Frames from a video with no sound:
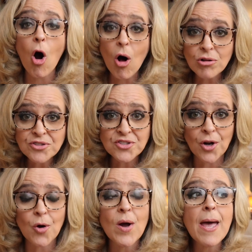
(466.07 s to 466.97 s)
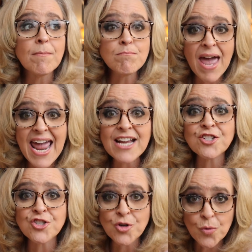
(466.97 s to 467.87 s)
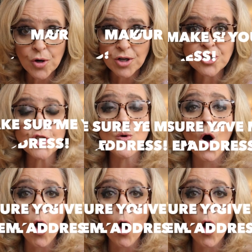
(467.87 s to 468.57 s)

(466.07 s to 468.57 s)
Also, make sure to